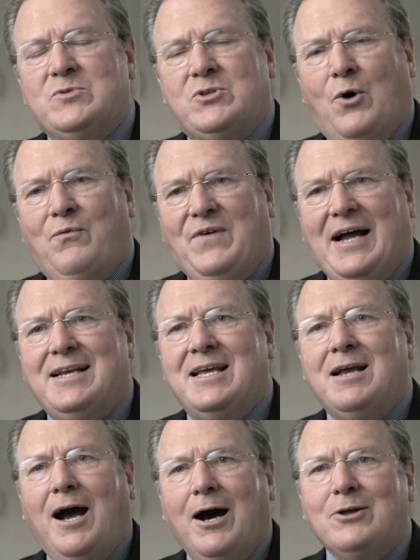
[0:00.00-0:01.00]
So
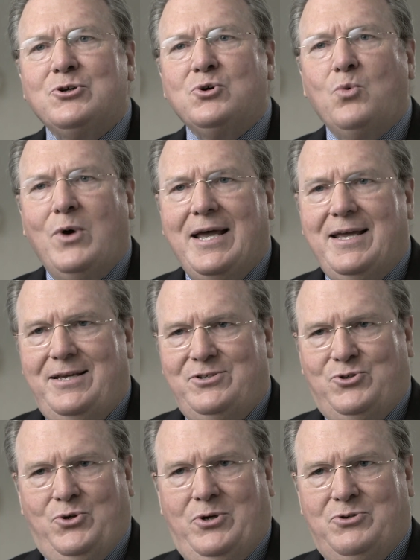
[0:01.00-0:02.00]
finding other
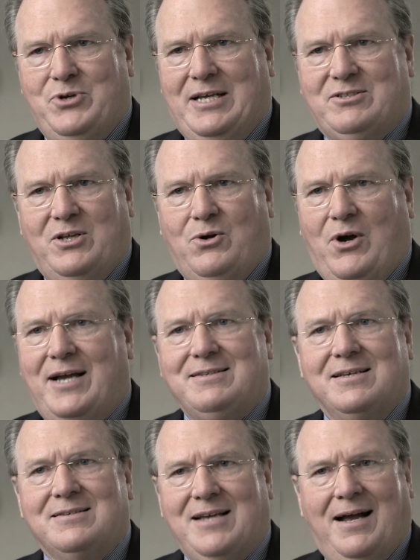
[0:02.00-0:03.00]
ways to address the
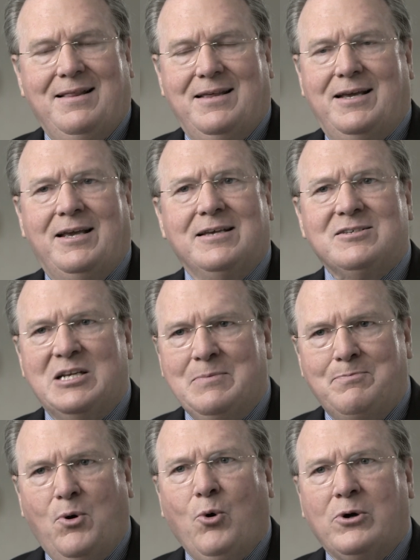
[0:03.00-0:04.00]
crisis, I think, is an
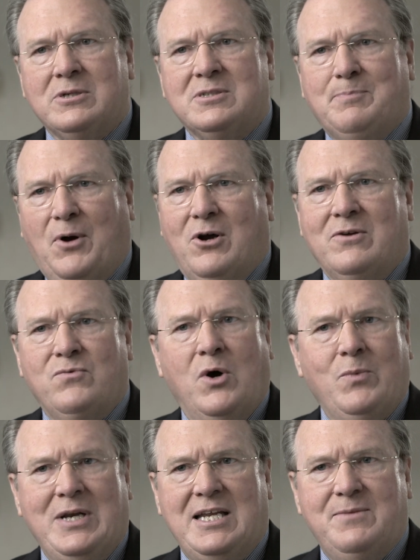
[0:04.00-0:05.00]
important part of what
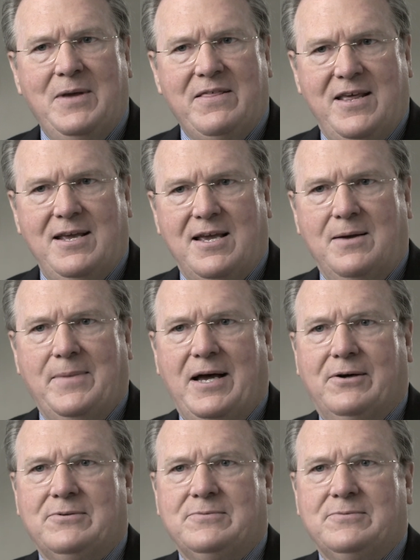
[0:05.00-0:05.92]
we need to be thinking about.